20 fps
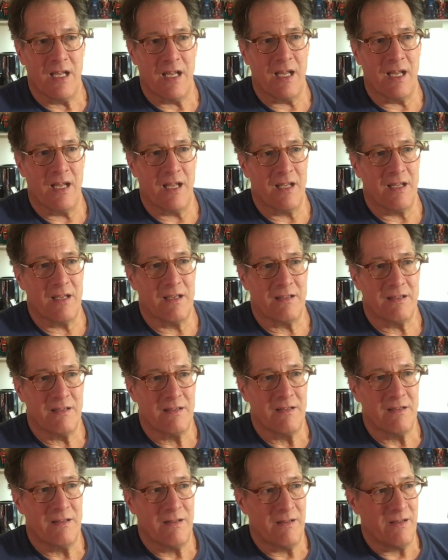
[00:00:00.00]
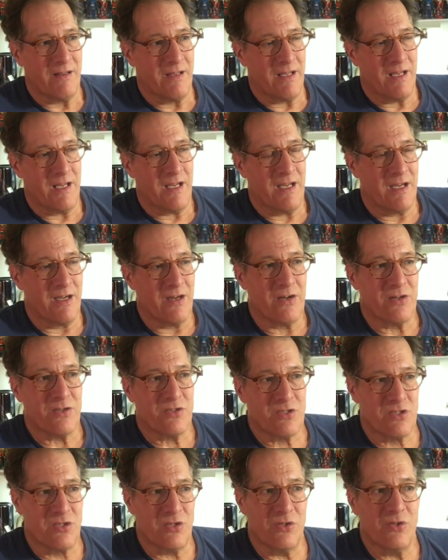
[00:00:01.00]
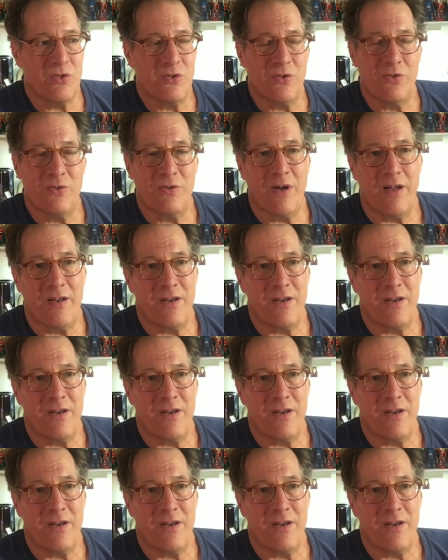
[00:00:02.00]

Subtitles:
and here's to